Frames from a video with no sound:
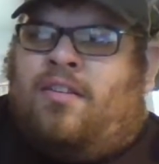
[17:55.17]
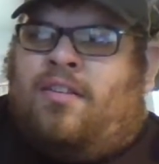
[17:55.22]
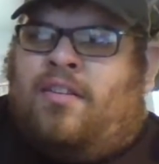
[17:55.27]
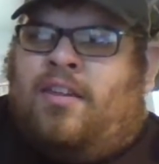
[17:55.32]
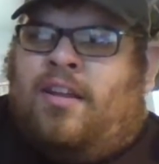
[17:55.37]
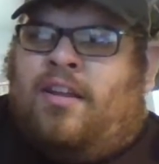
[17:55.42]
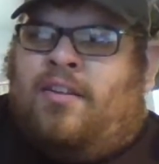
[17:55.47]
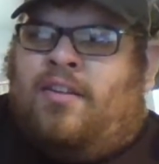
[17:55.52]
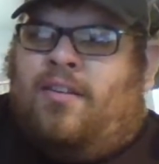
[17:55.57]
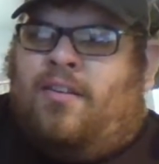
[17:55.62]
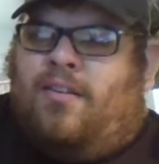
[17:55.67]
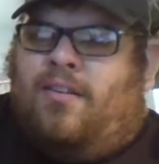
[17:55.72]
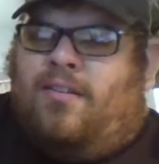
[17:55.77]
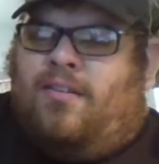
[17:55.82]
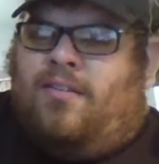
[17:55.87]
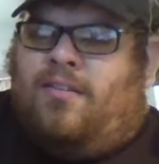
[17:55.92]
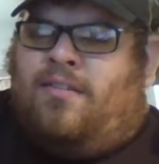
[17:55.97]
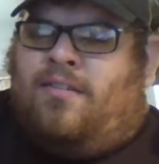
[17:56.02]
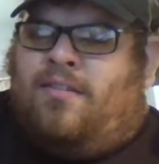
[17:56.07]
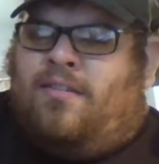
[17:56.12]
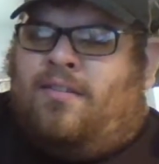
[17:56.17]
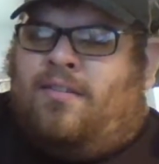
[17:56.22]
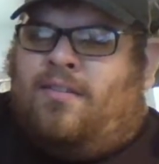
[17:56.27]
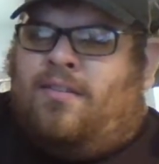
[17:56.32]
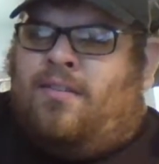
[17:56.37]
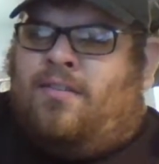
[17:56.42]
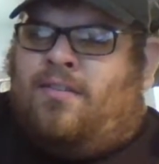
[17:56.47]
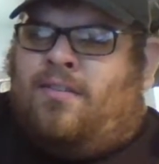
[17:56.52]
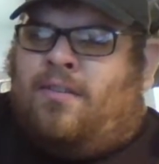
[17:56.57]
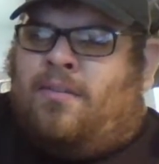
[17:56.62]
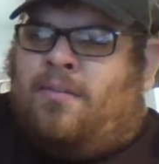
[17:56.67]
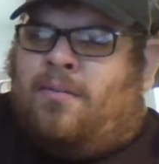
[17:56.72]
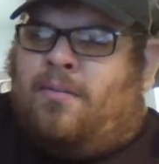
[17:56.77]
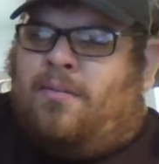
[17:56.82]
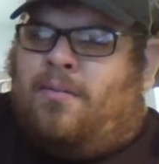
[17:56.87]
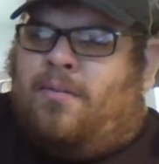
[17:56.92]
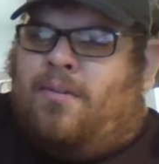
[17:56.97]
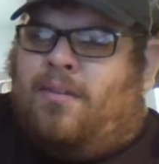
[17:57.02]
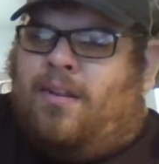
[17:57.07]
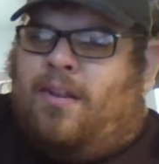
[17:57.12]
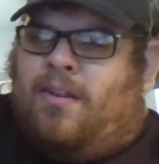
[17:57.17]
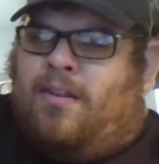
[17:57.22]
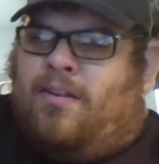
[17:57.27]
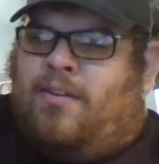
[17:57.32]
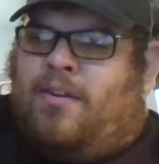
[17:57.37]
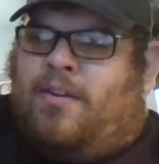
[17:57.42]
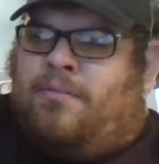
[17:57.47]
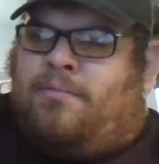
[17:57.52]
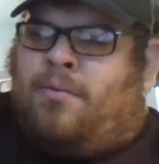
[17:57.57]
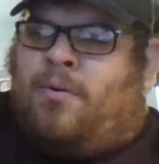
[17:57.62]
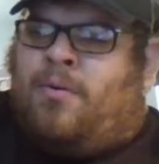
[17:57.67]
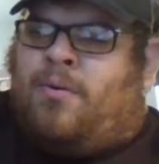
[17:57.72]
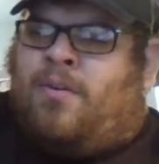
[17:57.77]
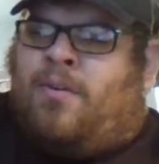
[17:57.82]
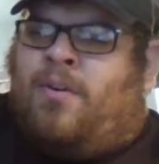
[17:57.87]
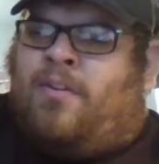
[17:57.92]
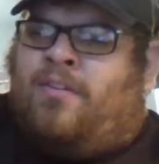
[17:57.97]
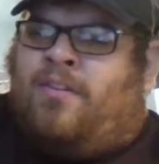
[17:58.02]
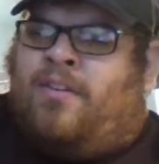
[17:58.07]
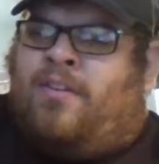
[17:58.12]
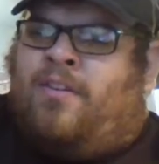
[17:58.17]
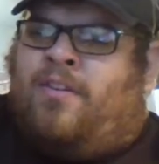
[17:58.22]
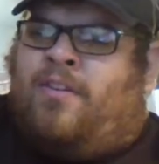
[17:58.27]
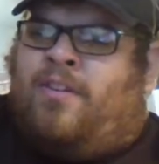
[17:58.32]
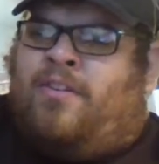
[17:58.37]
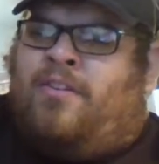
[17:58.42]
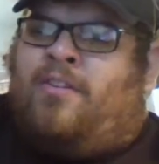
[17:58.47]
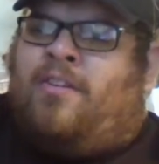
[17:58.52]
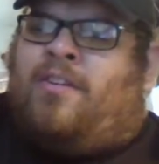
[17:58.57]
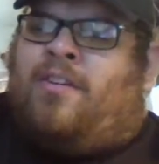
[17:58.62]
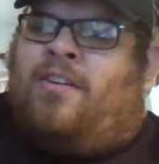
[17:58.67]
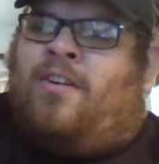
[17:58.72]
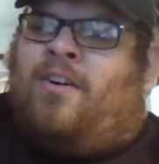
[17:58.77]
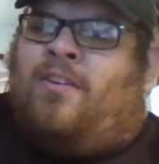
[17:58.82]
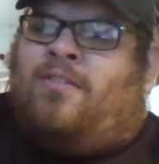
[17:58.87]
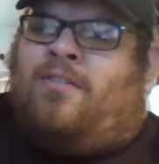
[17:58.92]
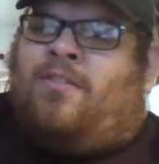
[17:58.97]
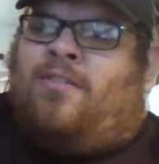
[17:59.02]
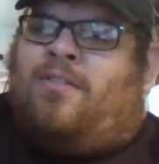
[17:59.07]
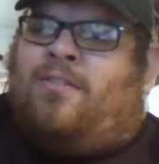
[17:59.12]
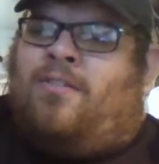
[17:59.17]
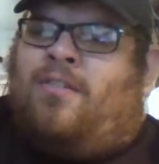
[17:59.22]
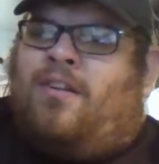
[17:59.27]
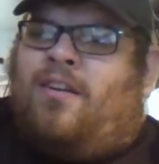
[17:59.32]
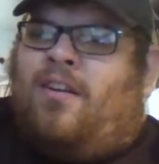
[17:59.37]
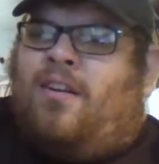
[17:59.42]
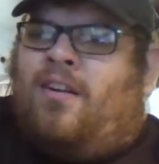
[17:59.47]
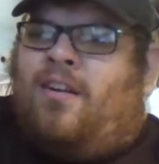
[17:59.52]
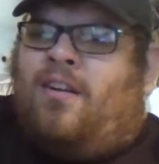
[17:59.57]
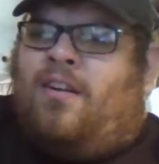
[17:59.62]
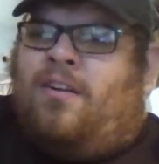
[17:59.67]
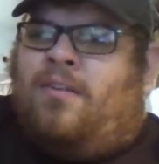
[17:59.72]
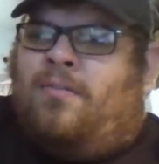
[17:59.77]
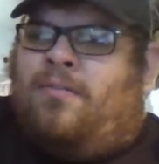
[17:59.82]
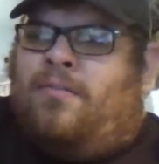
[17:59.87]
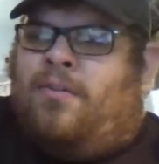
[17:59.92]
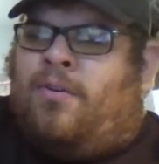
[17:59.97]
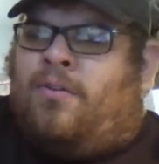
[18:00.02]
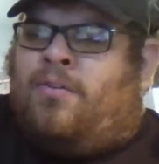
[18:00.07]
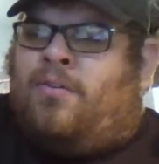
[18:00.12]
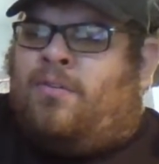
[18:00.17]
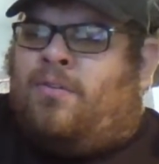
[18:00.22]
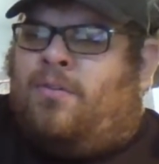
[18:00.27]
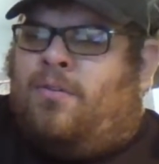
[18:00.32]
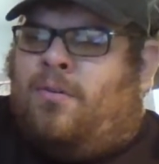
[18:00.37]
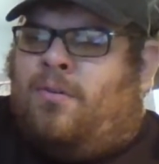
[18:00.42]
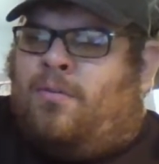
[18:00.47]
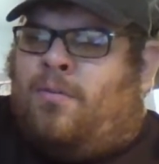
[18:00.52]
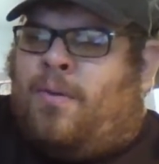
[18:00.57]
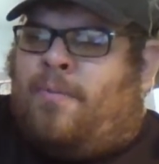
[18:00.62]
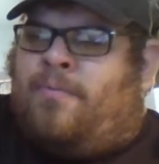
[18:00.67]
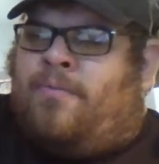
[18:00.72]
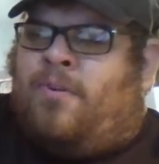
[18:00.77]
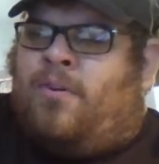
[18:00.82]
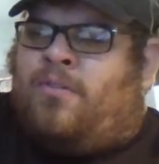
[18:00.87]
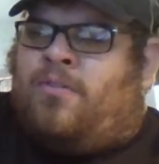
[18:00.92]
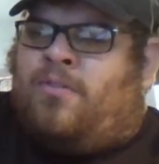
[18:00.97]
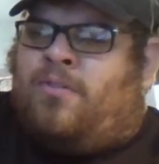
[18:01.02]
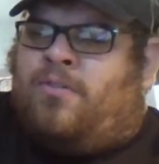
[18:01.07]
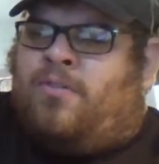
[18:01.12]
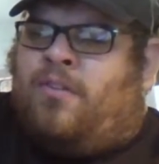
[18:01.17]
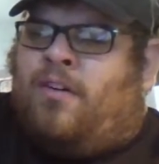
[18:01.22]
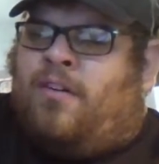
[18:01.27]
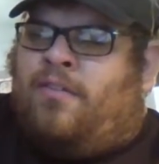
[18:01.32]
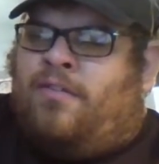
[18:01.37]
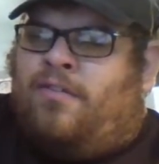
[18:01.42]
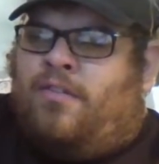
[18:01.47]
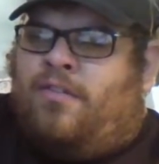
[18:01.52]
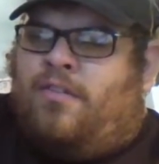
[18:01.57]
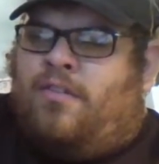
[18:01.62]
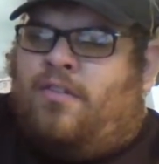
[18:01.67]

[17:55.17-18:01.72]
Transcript: that you have protocols on there that you can also filter or web filter stuff.